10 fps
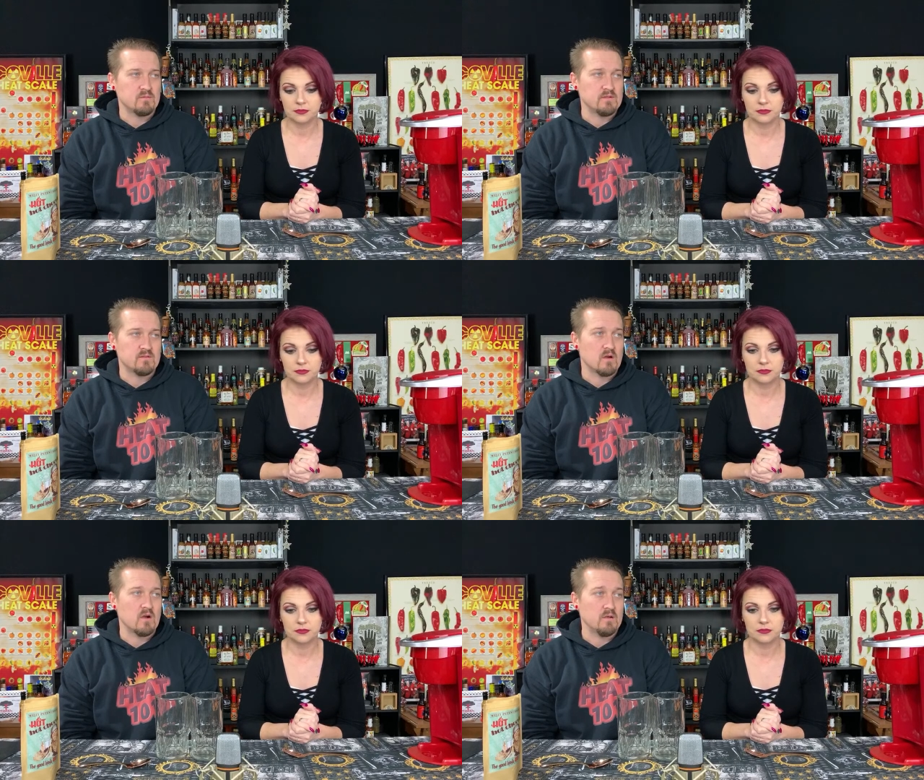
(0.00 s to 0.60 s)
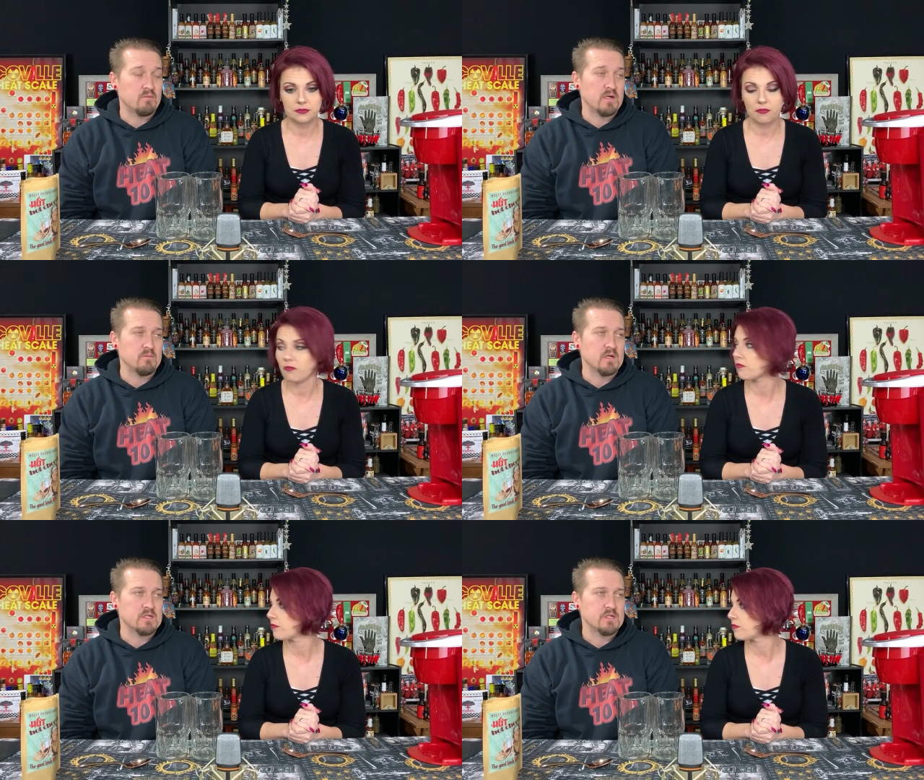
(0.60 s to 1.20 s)
Speaker 1: we started, pretty
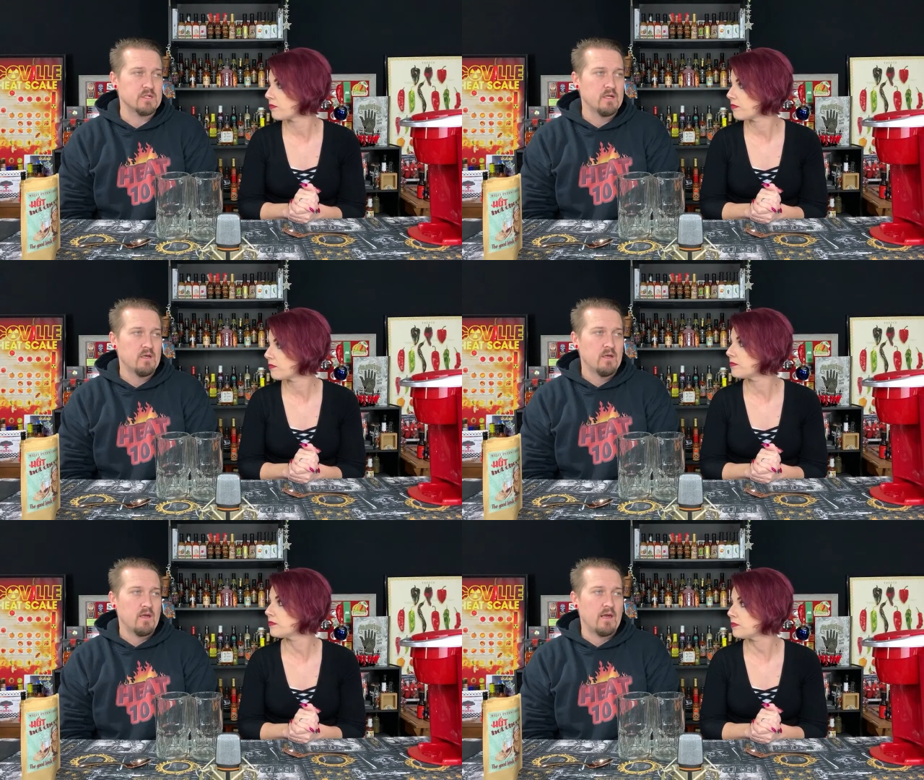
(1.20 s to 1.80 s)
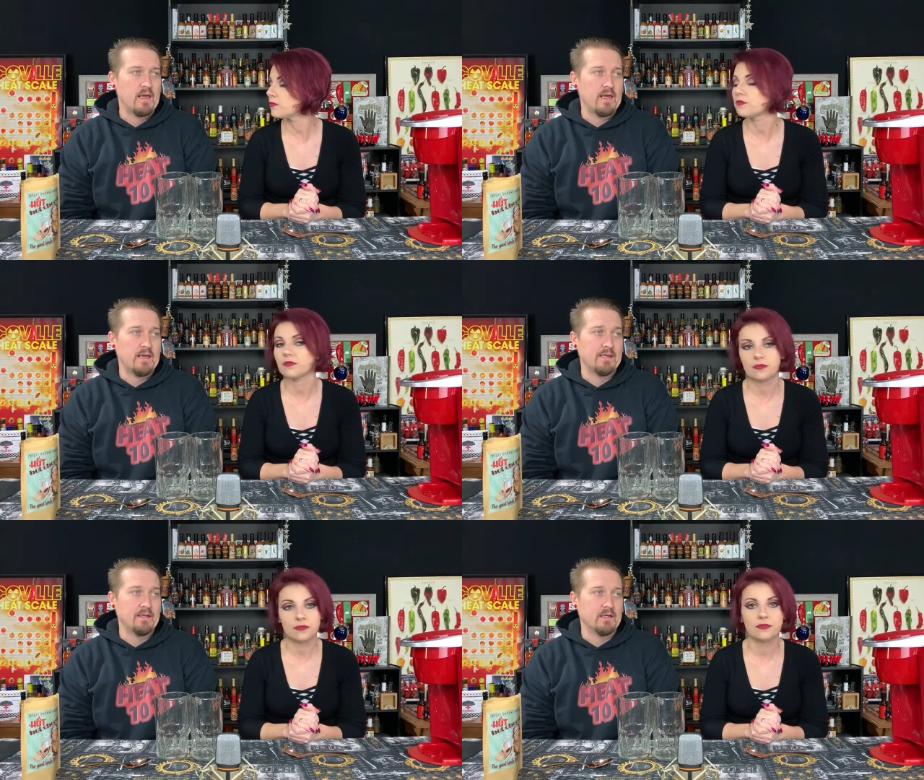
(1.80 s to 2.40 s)
much. Mm-hmm.
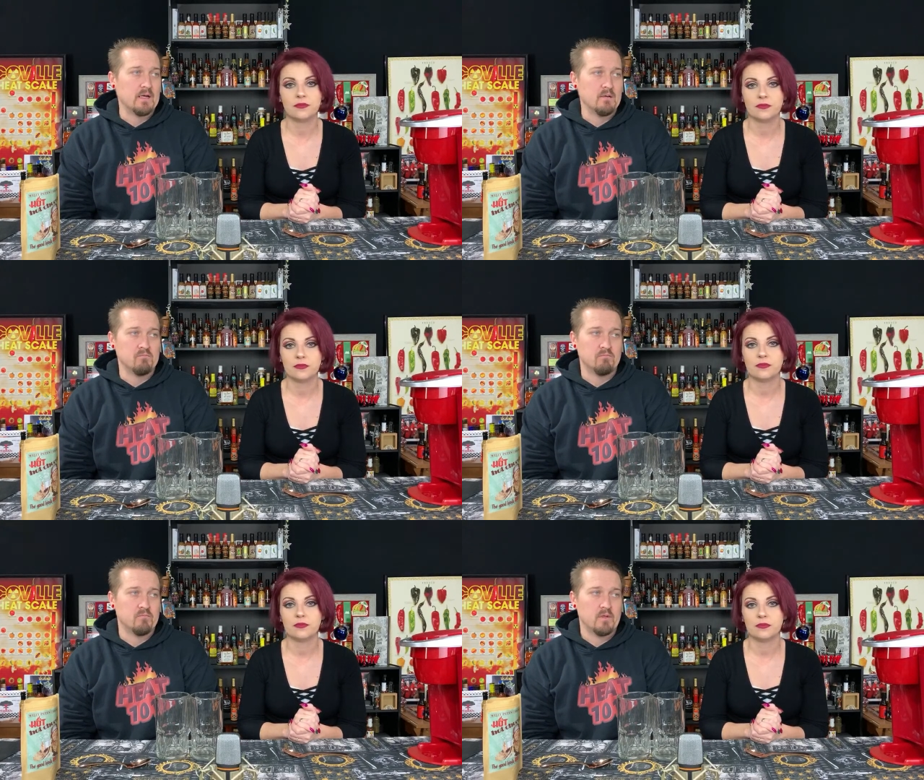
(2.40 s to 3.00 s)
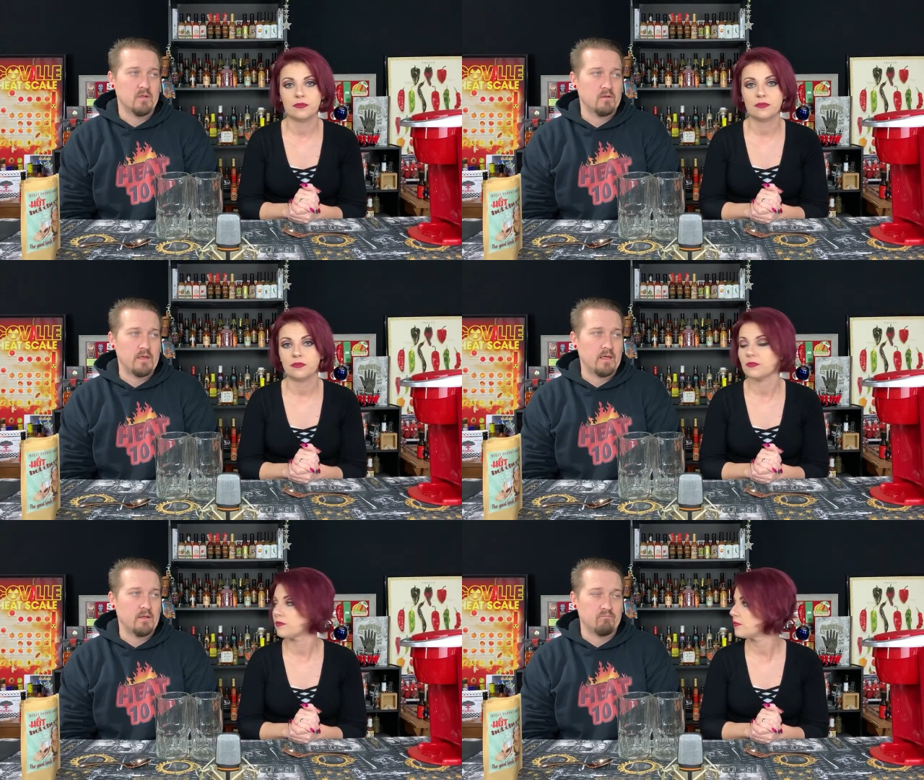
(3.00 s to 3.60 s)
And um,
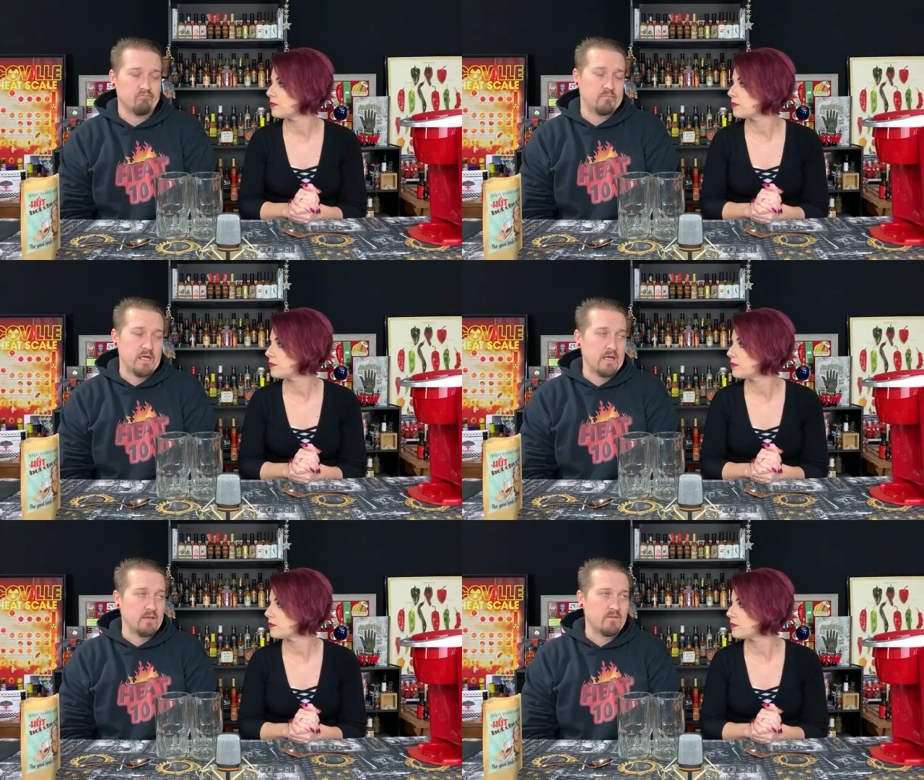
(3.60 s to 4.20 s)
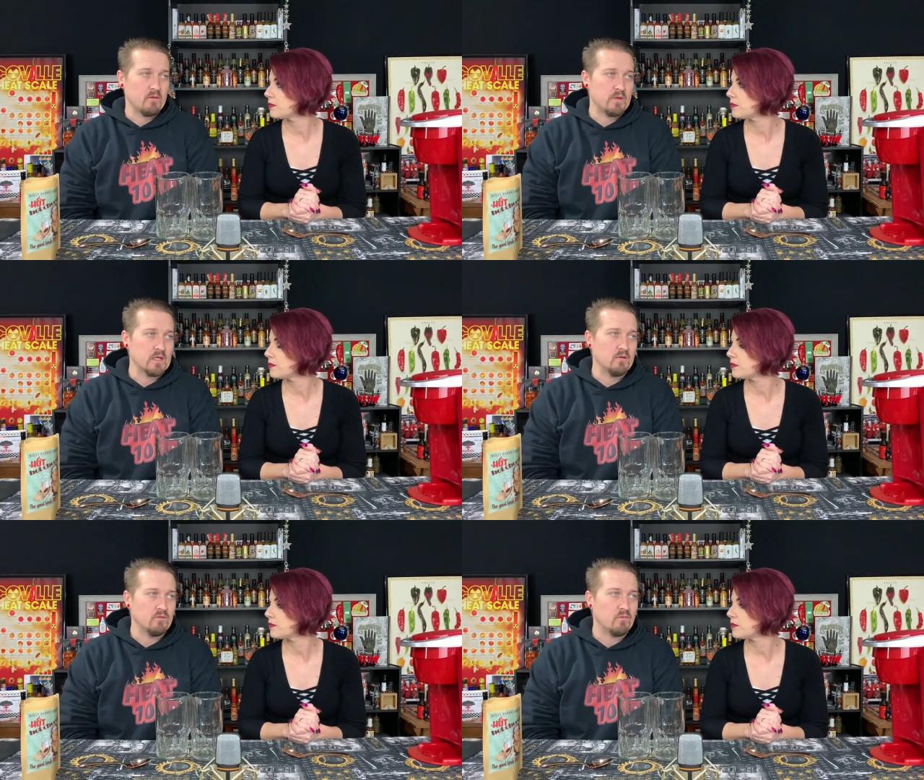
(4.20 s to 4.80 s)
and yeah, anything we
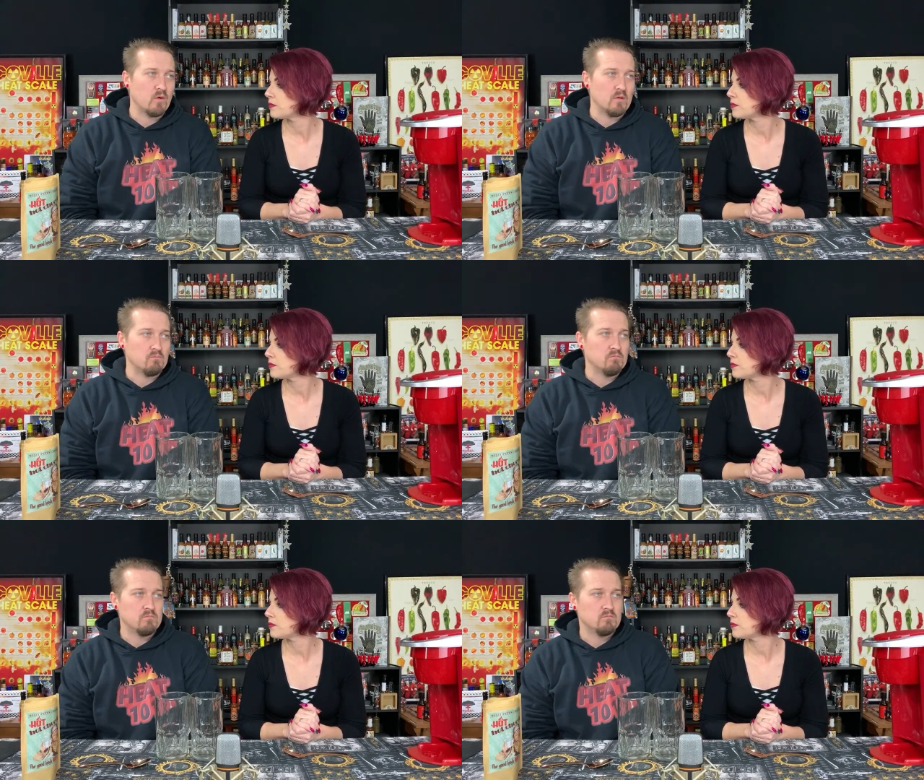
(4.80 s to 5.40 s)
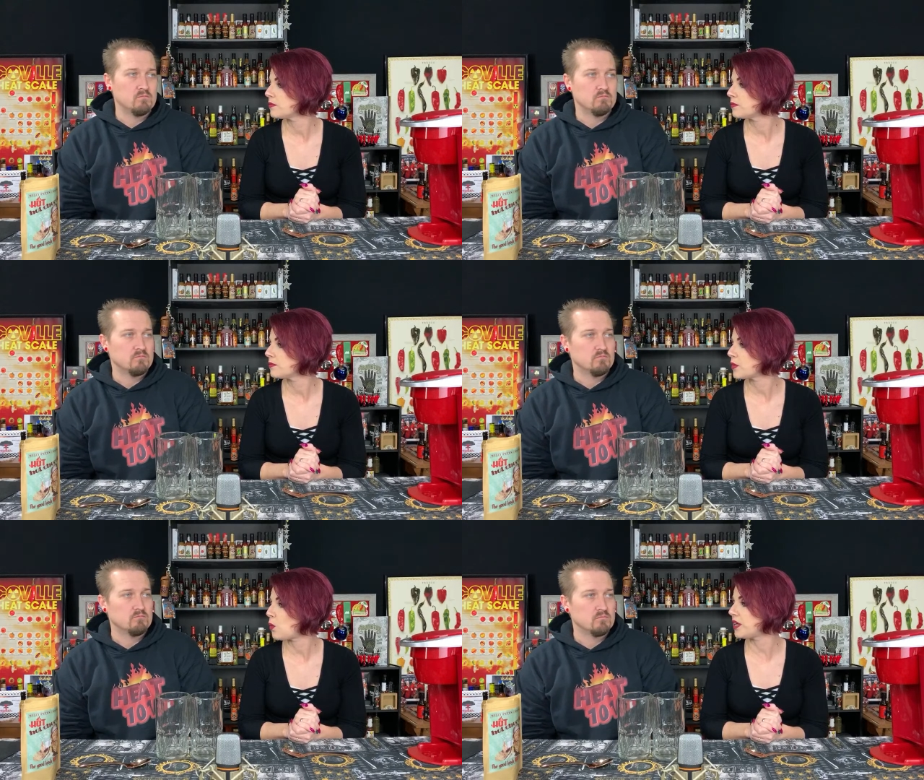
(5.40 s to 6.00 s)
can do for him.
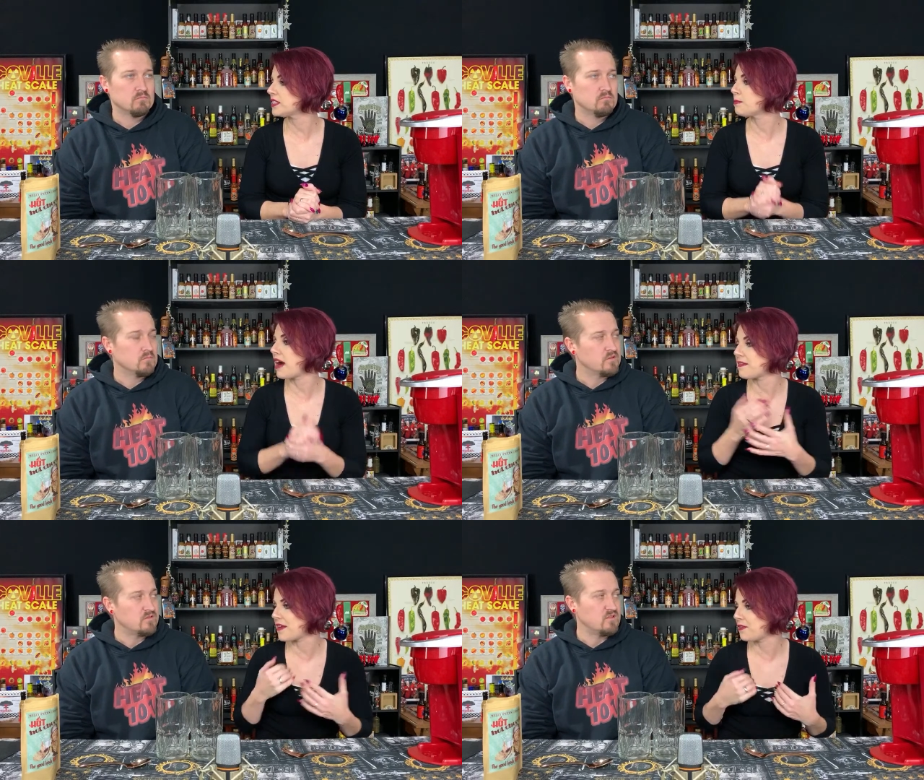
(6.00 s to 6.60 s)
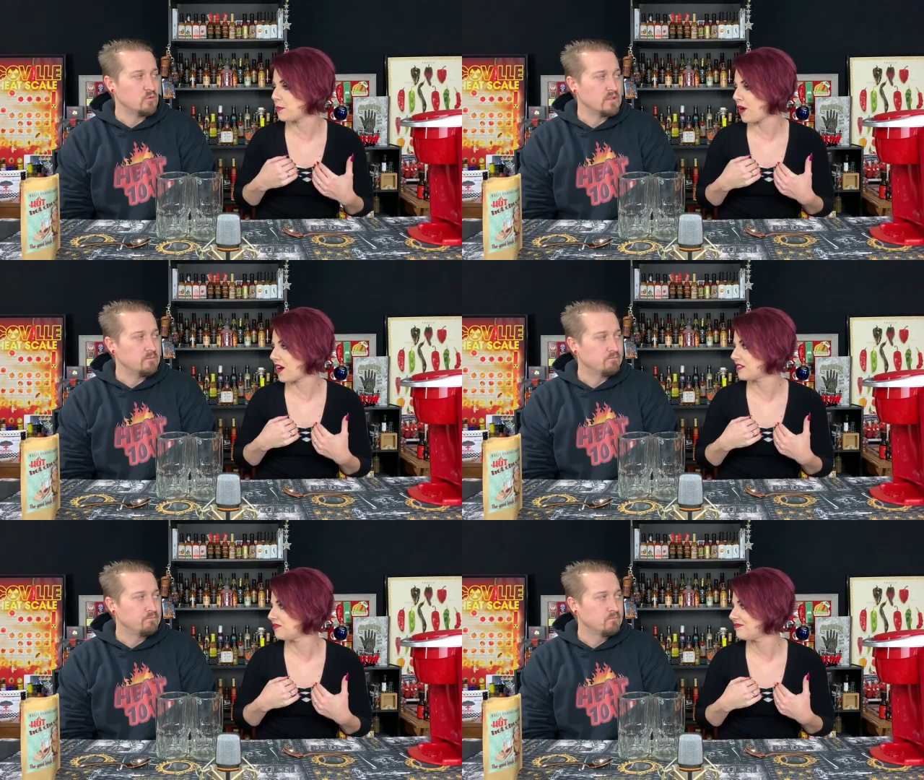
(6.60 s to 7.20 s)
Speaker 2: What's my favorite bar?